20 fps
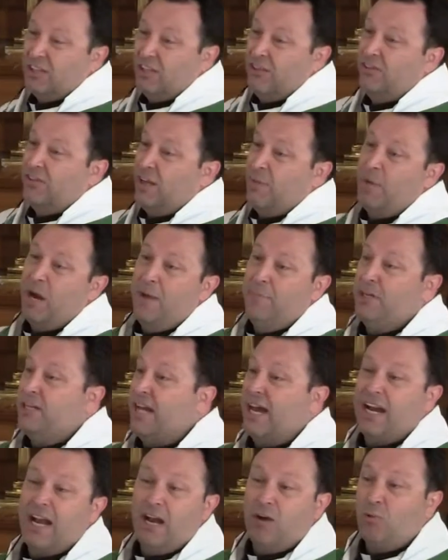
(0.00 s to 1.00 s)
say, "Mom and
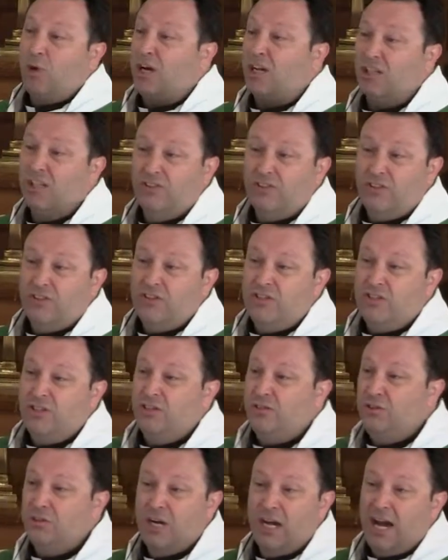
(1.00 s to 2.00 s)
Dad, I don't want to listen to
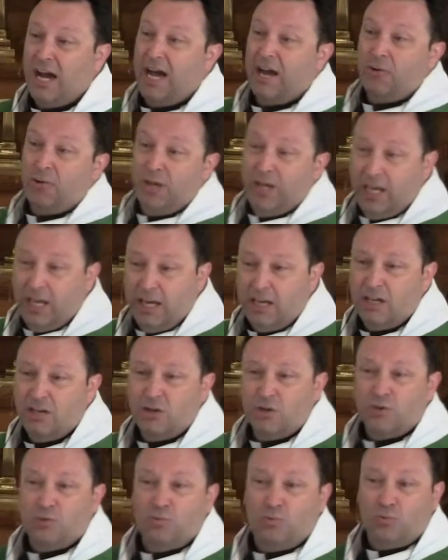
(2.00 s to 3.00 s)
you. I don't want to," you
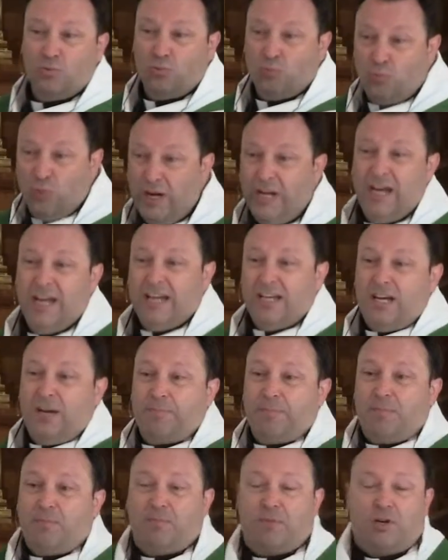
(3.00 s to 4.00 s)
know, we end up